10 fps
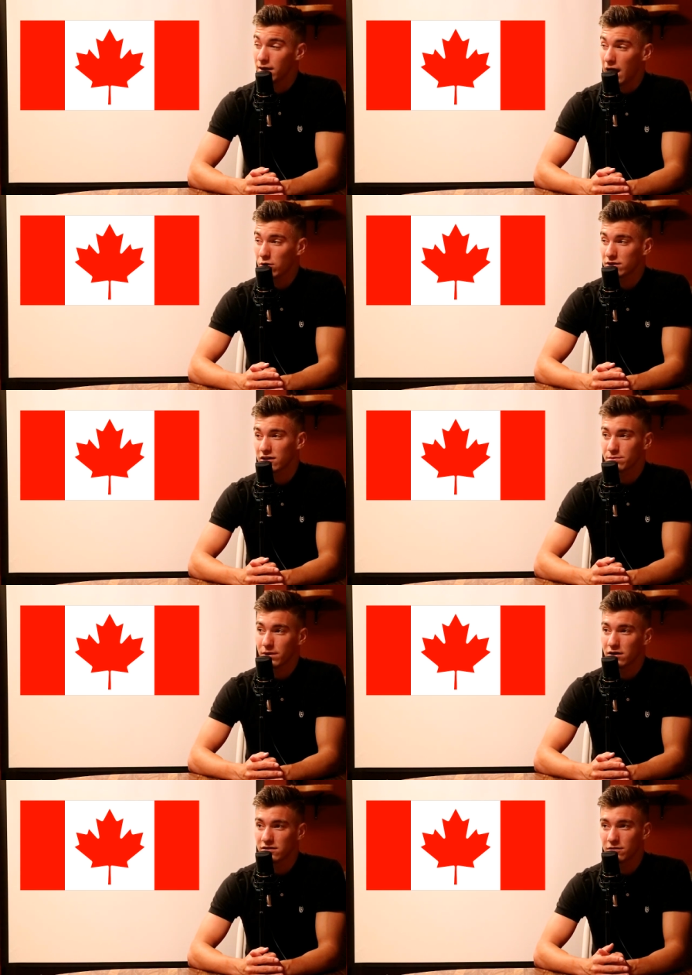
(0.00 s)
our tennis
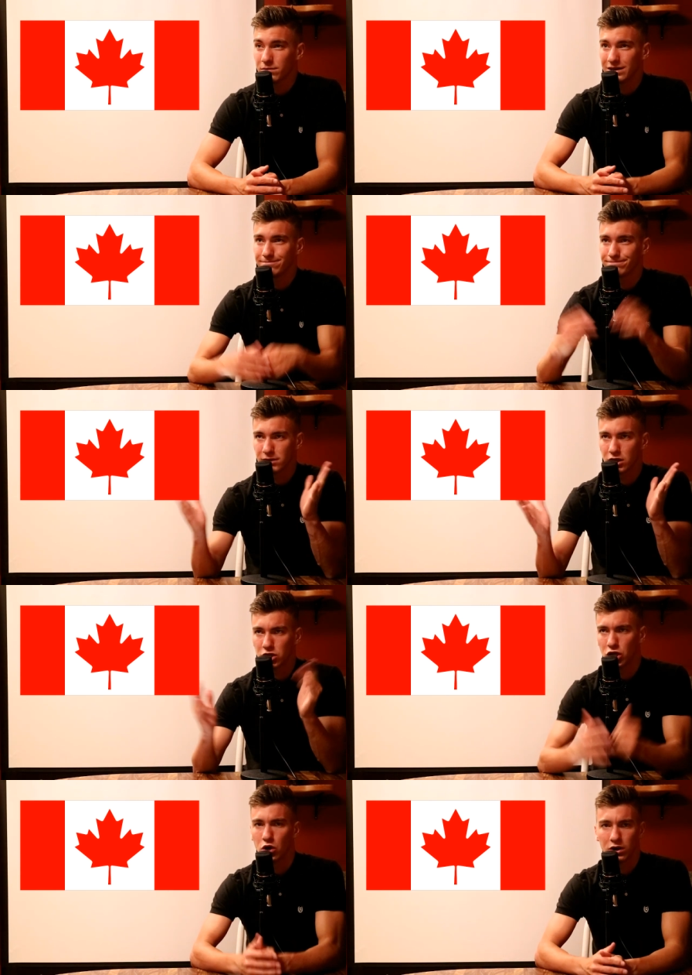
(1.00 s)
players have been
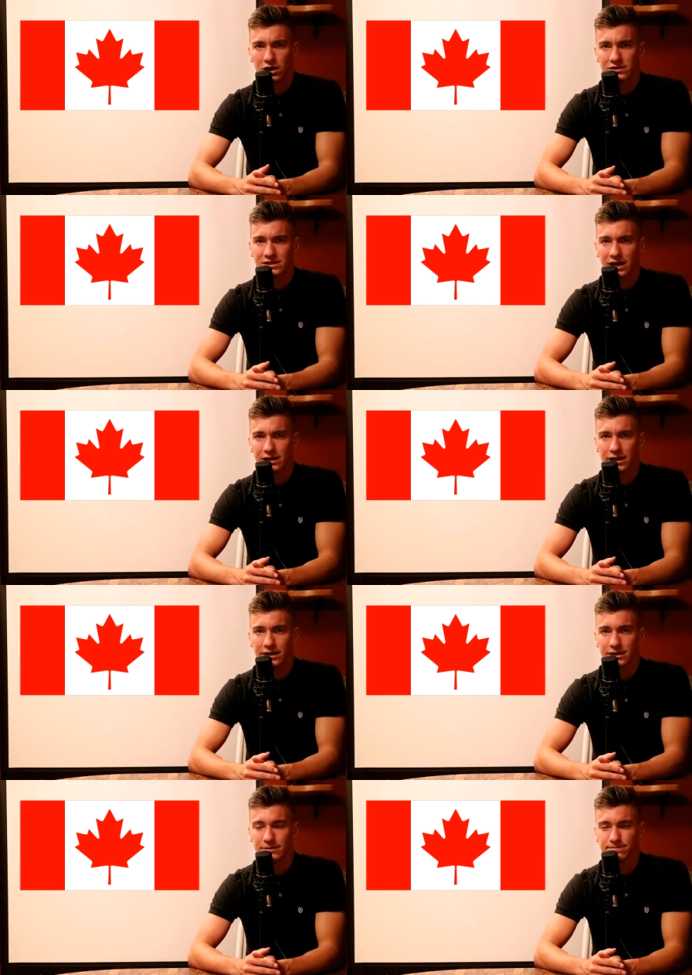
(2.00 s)
nowhere in sight
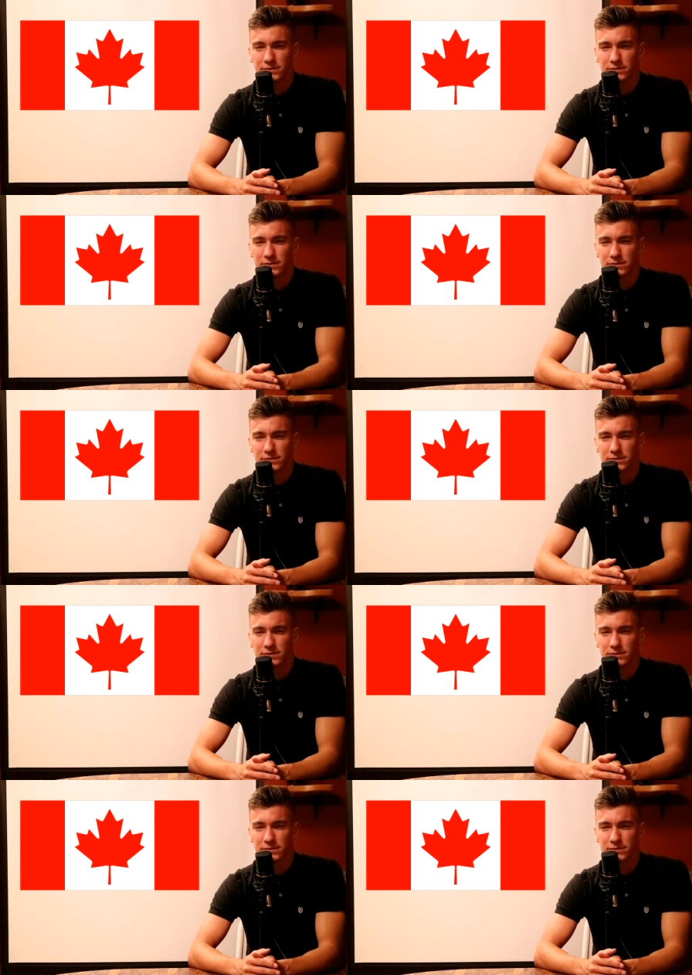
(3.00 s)
lately.